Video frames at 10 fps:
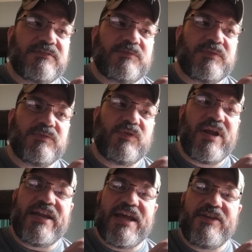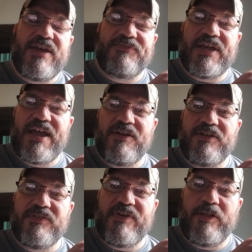Well, great. Now you have to hire
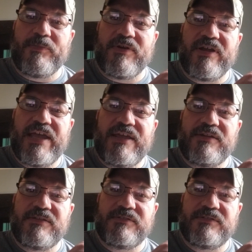a developer again.